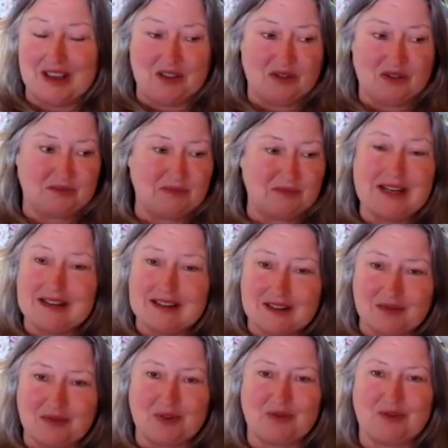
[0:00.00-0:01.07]
there's many
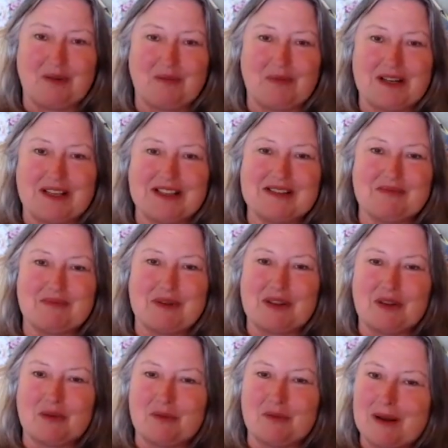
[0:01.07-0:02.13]
different remedies,
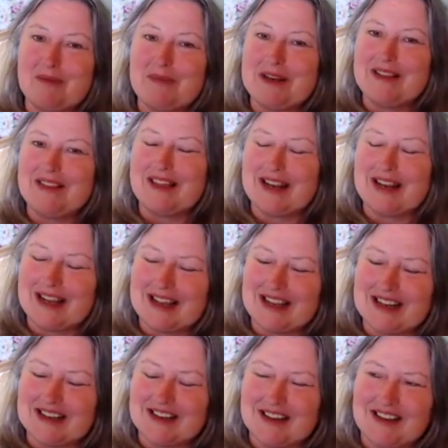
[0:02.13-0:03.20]
but the remedy that
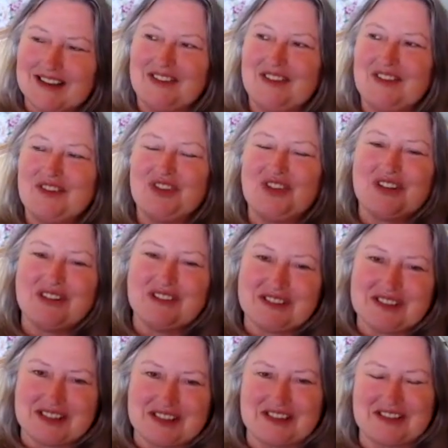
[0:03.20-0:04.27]
had the
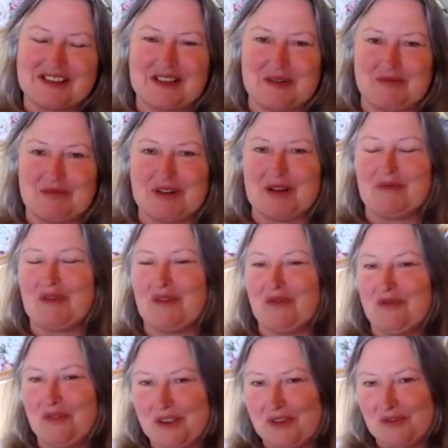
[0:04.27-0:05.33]
chills at the same time, the
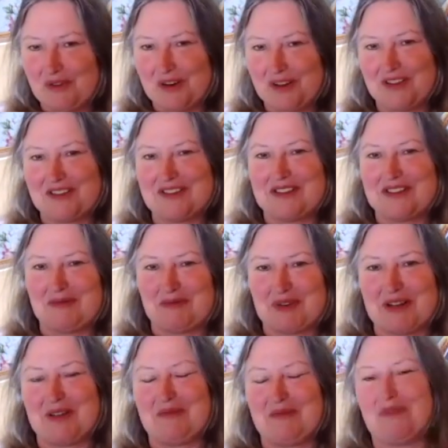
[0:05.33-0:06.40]
fever at the same
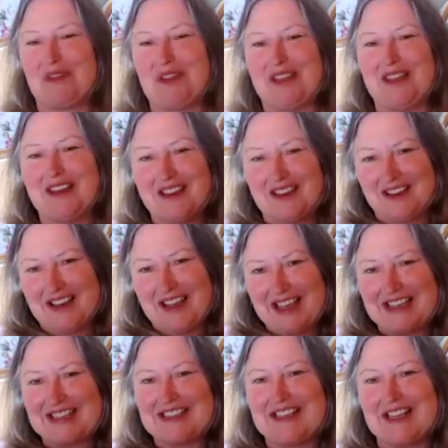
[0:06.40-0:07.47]
time, the
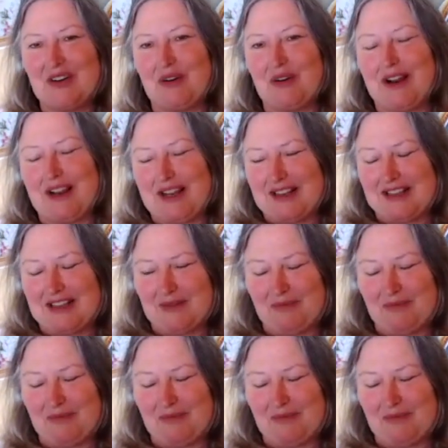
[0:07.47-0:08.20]
etc. And